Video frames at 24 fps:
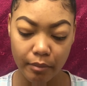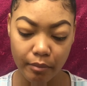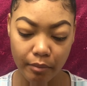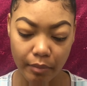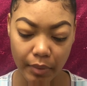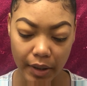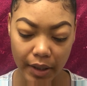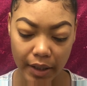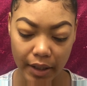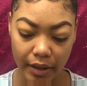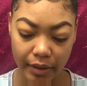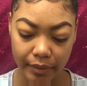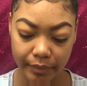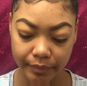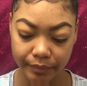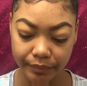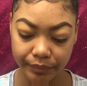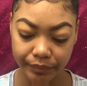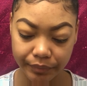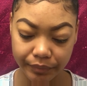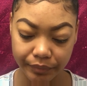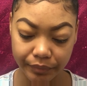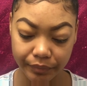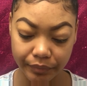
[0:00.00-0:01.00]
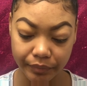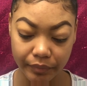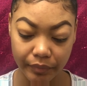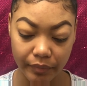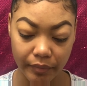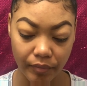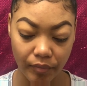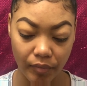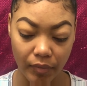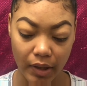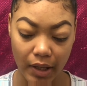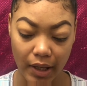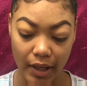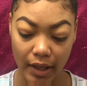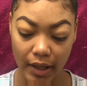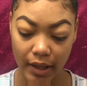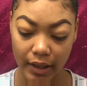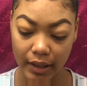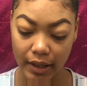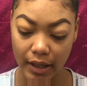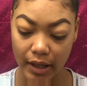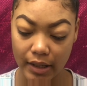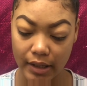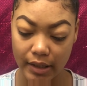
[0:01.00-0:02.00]
But yeah,
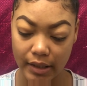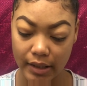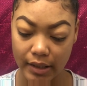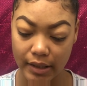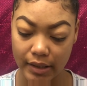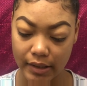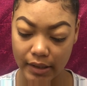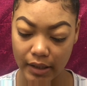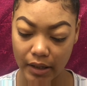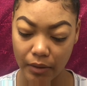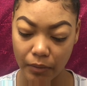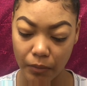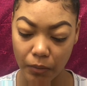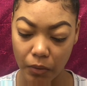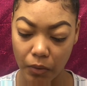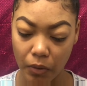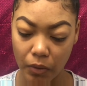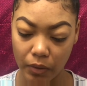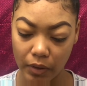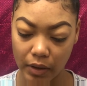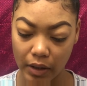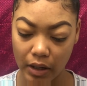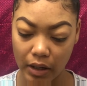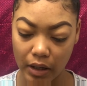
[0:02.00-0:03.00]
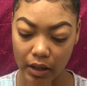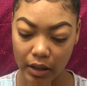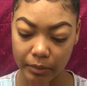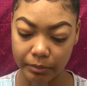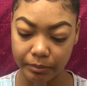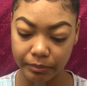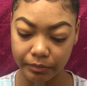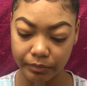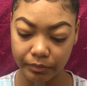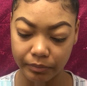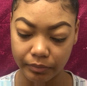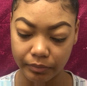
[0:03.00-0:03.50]
guys, I woke up